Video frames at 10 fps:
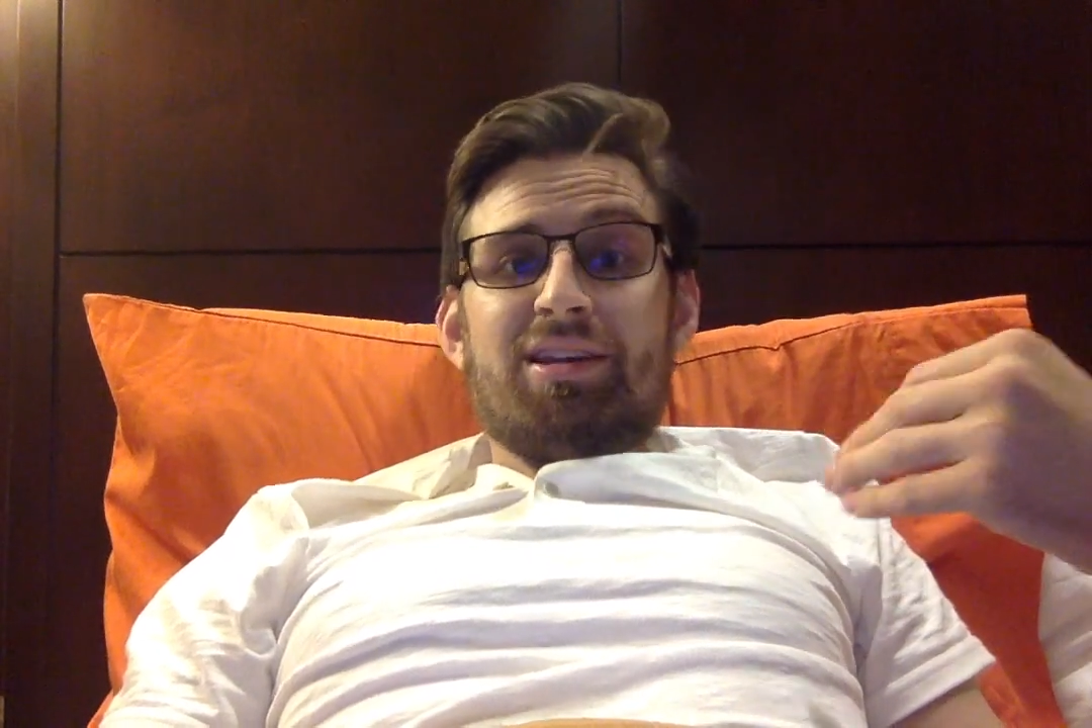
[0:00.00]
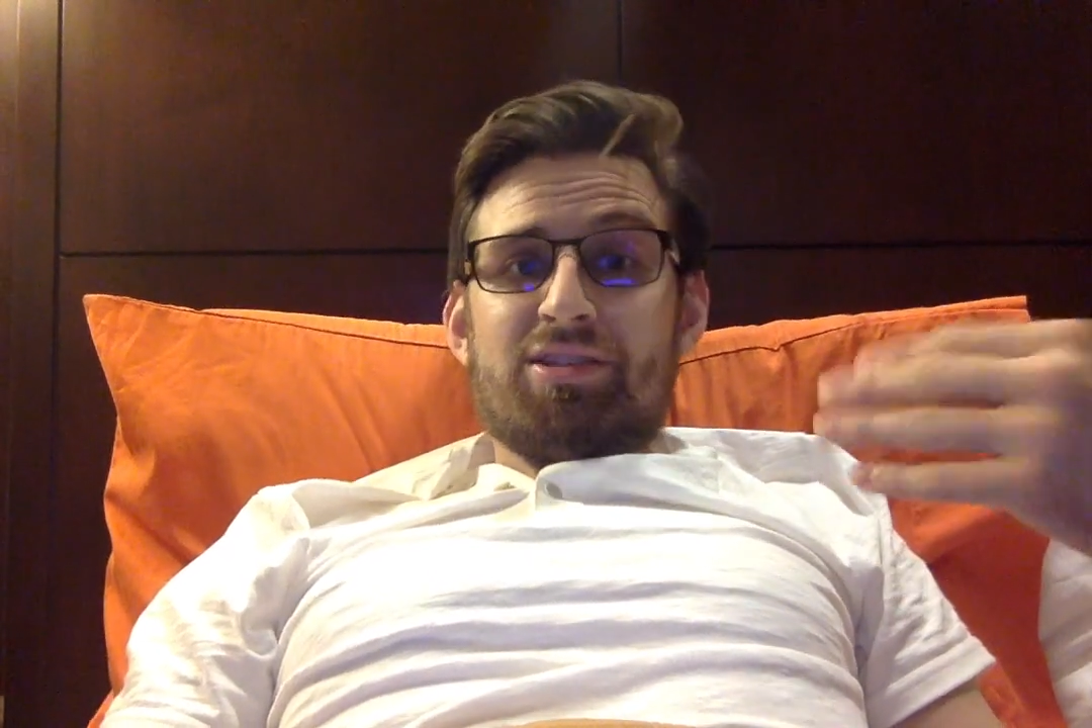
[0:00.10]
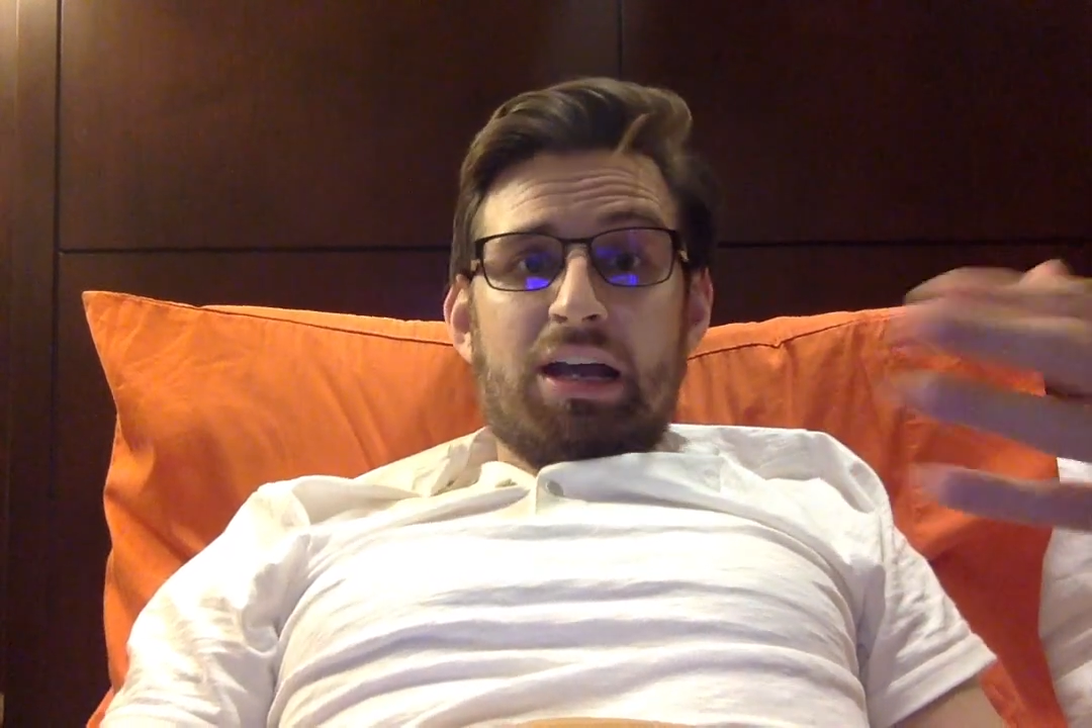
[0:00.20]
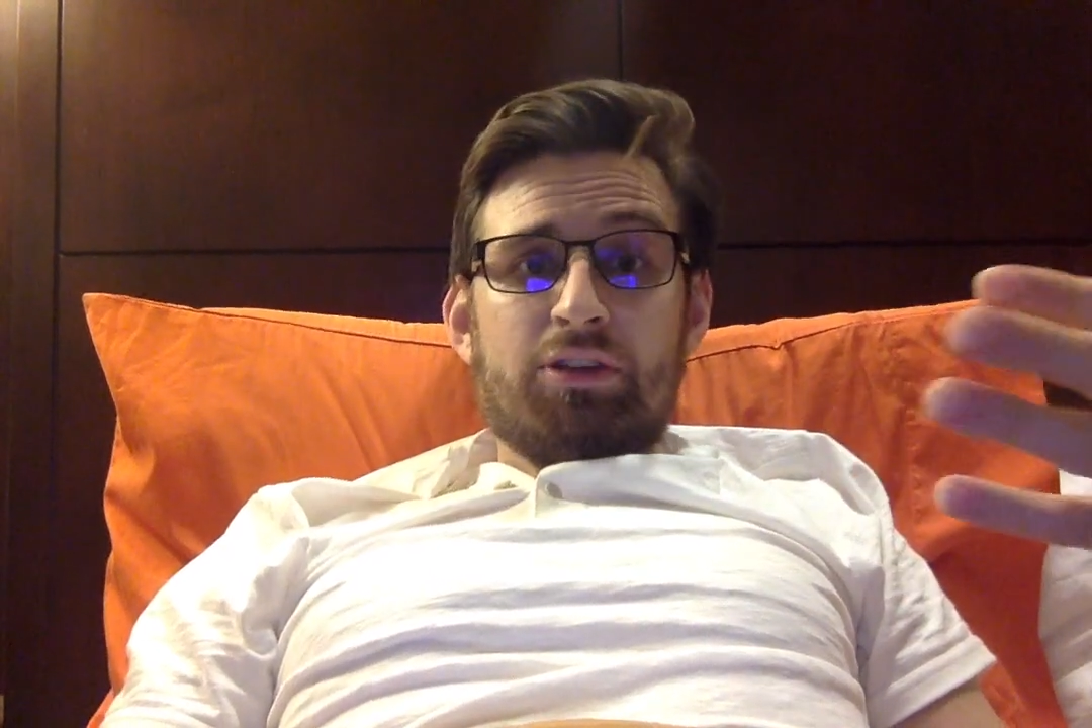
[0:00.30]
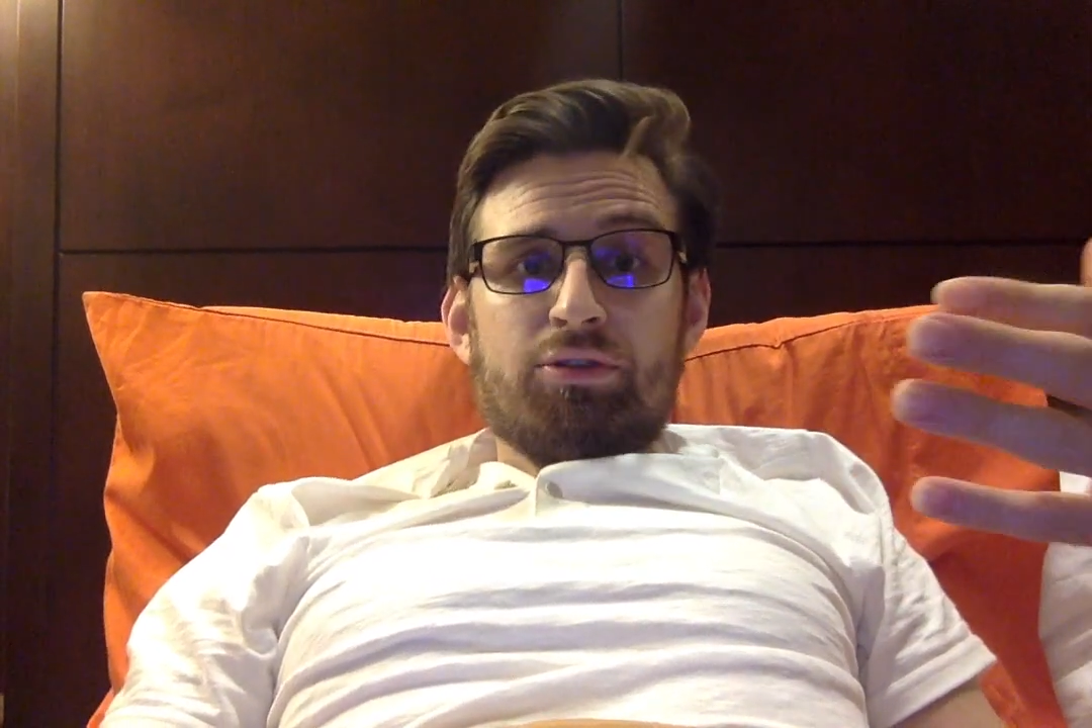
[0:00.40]

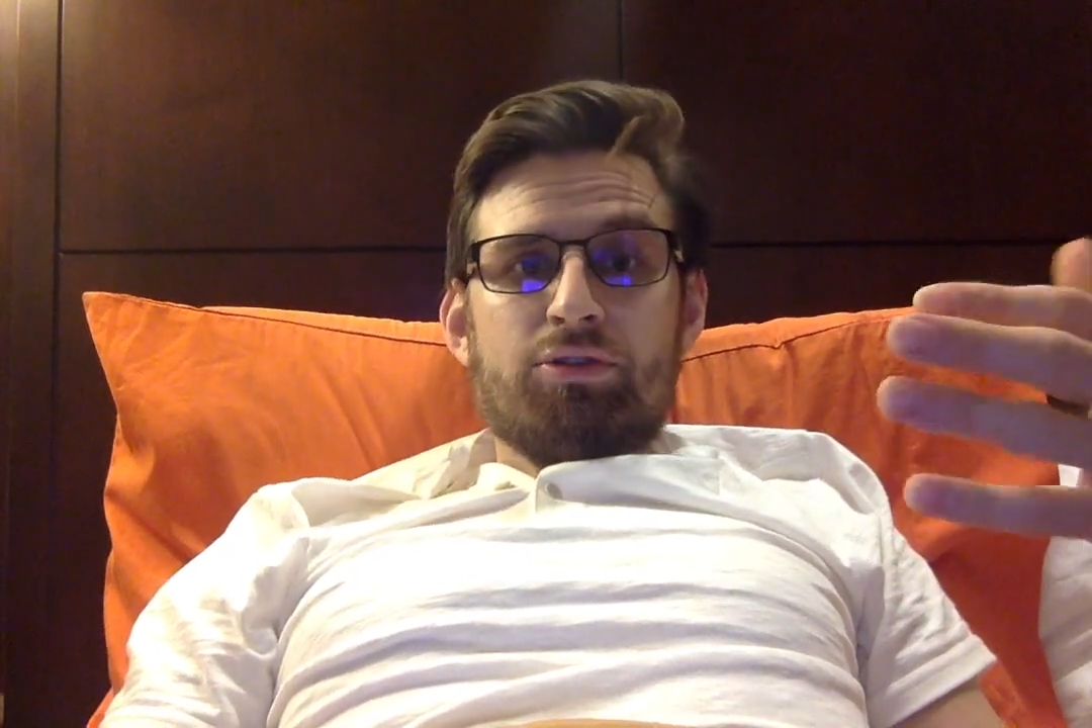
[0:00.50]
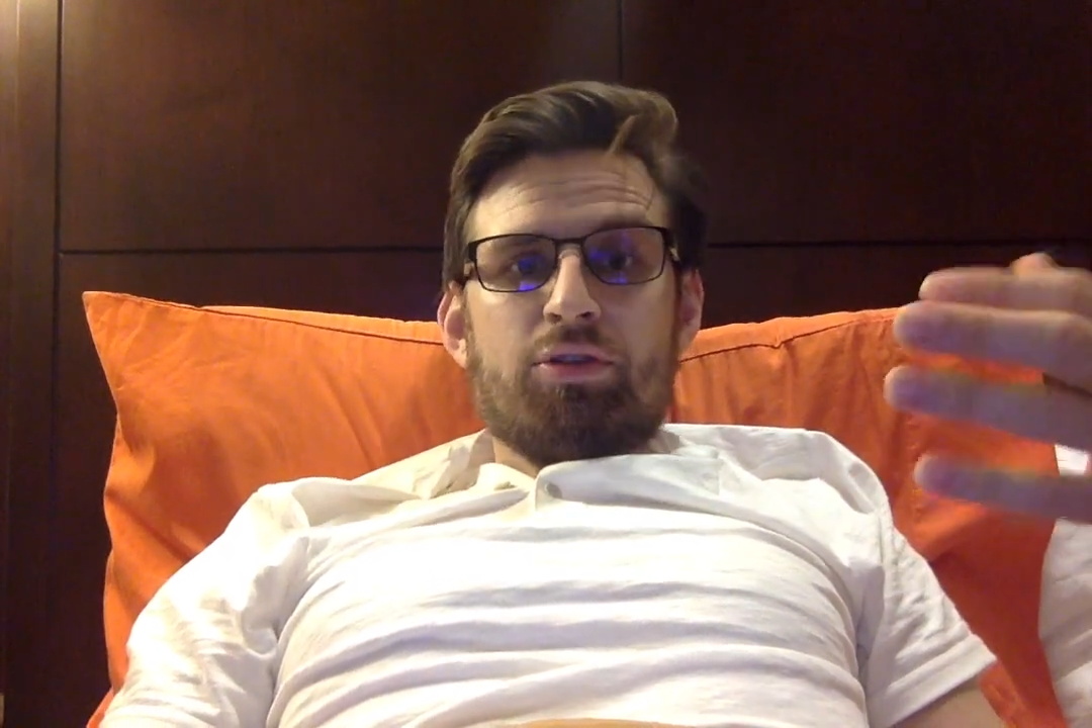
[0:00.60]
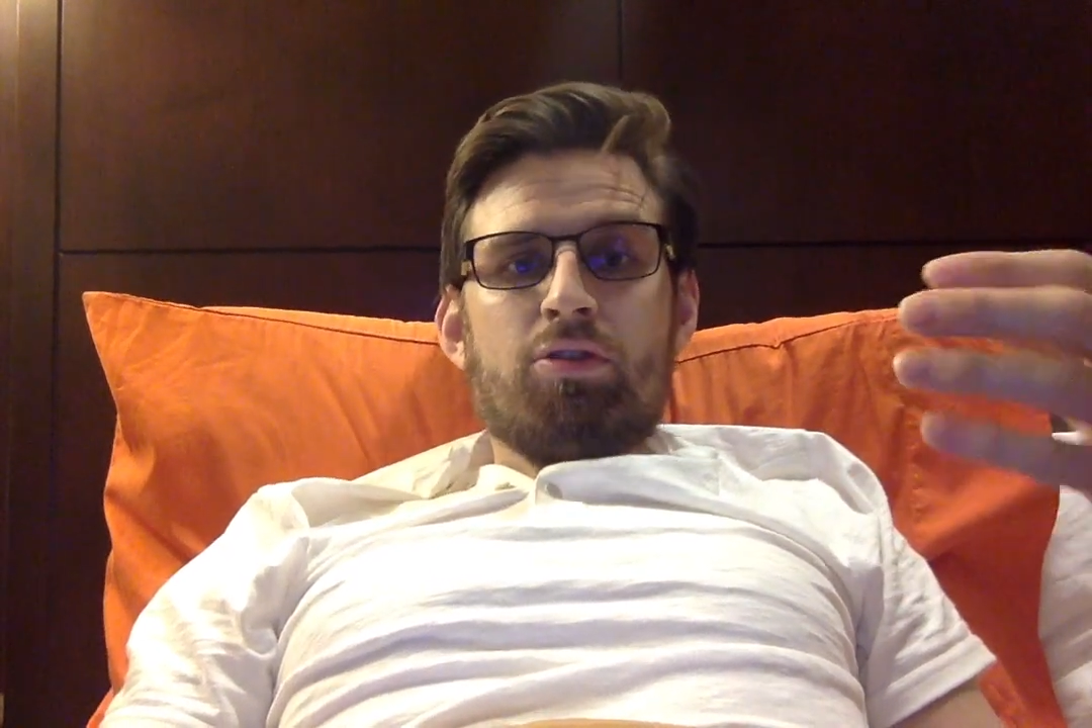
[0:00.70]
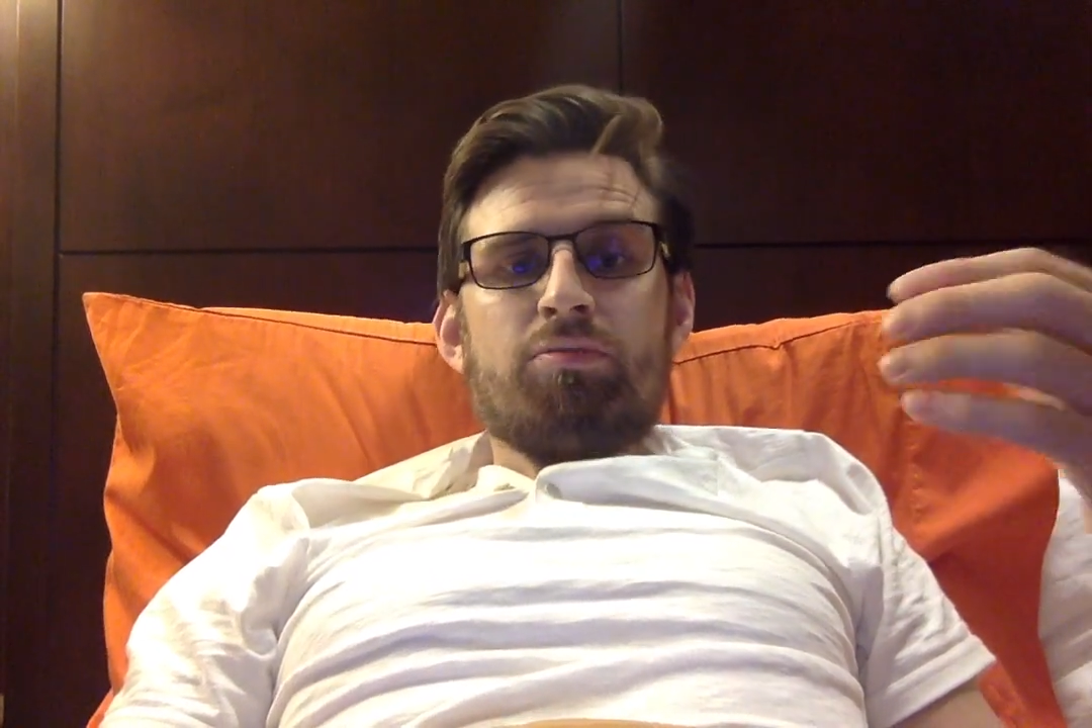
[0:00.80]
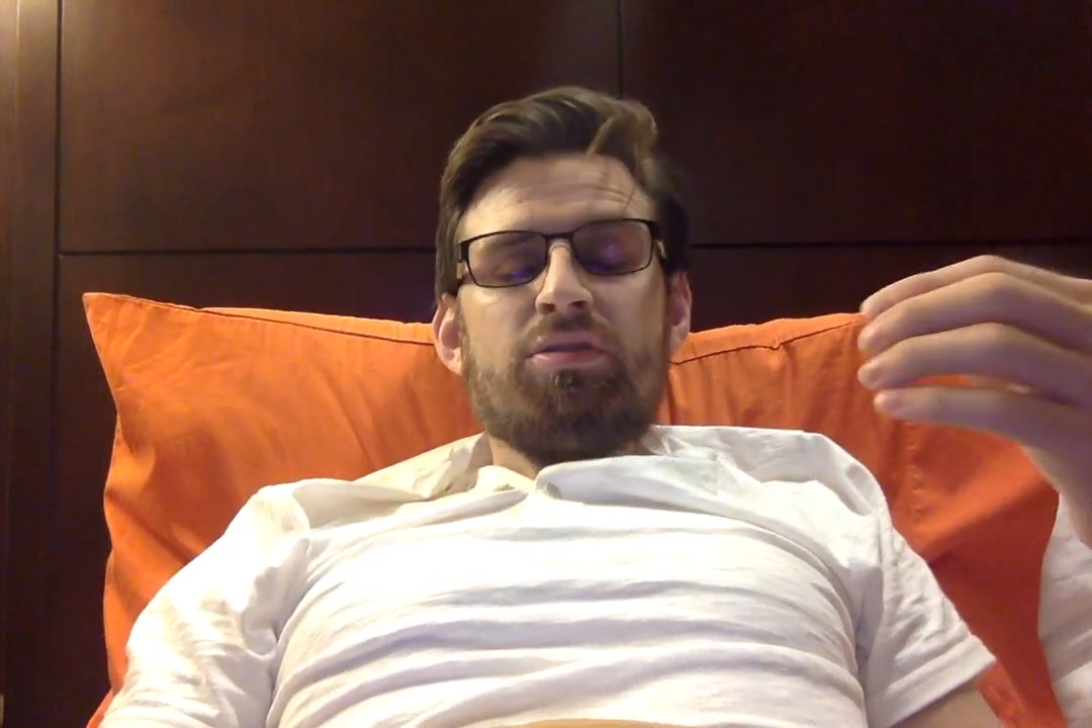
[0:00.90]
these
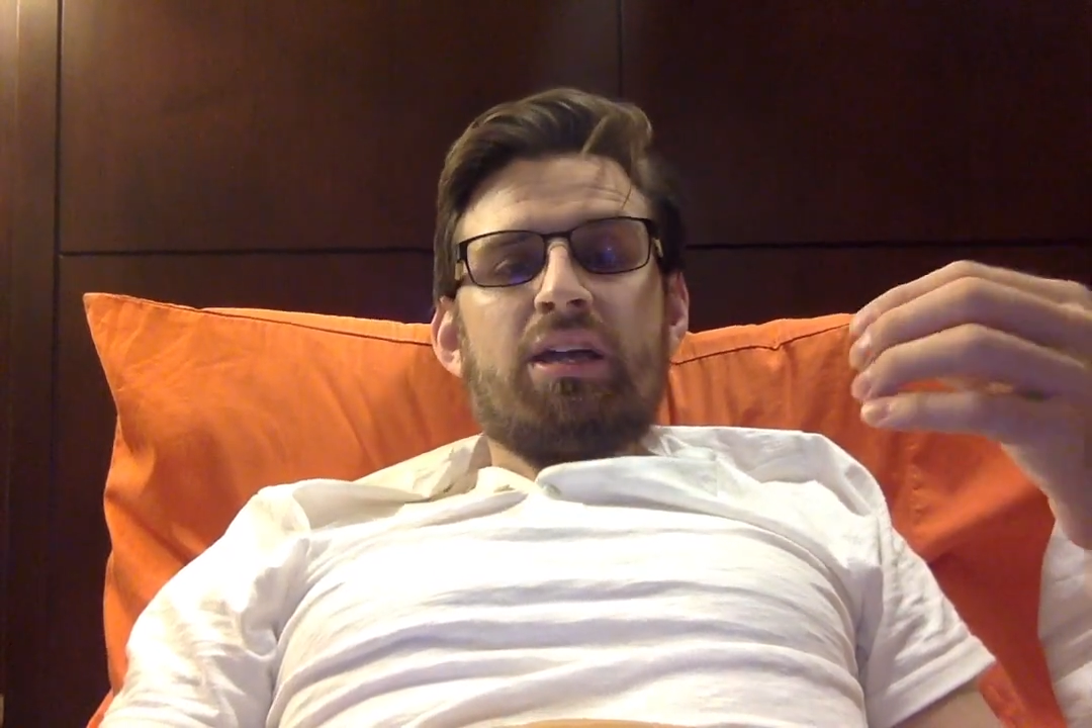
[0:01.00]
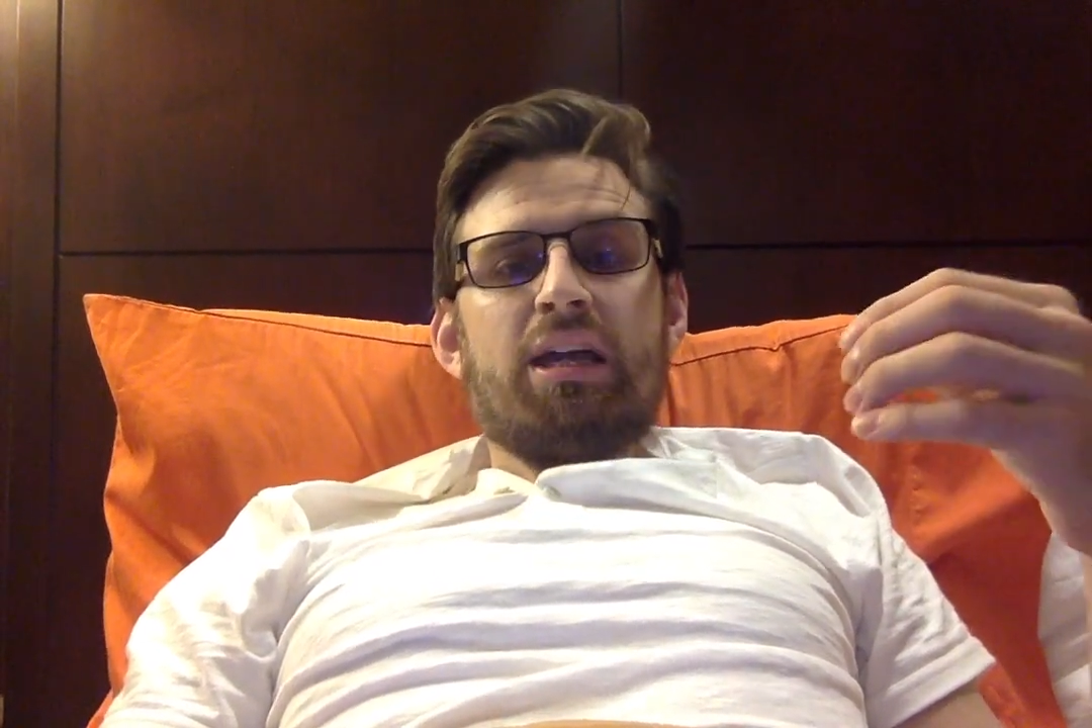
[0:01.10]
exosomes